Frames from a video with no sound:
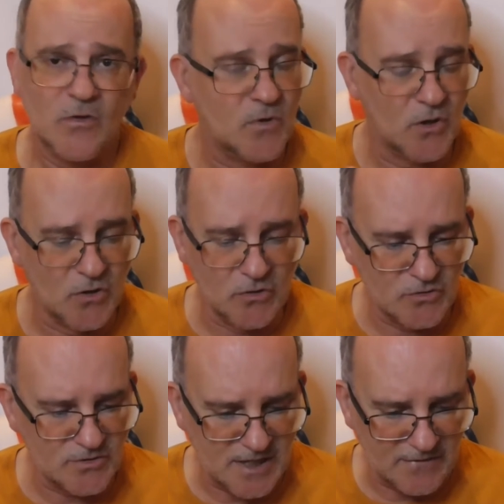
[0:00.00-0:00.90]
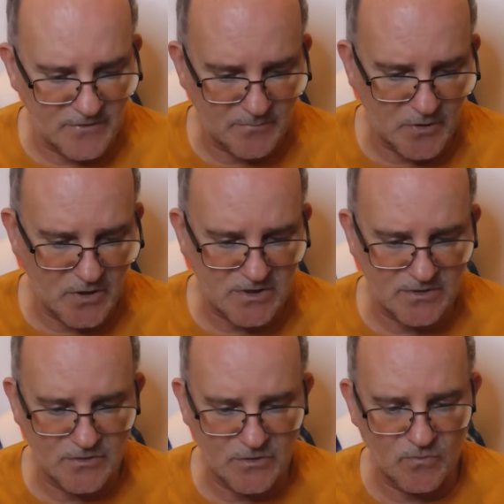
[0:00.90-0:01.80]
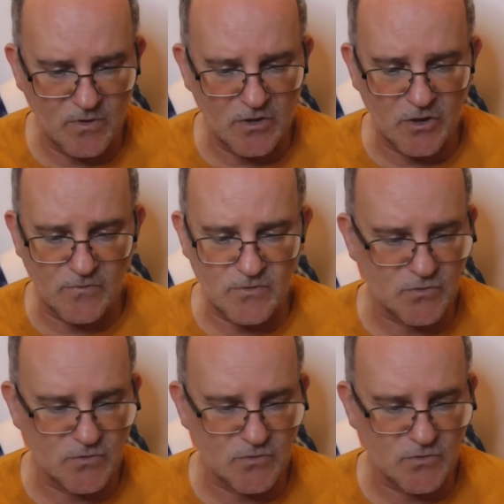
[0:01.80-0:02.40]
We all know that every person in the world goes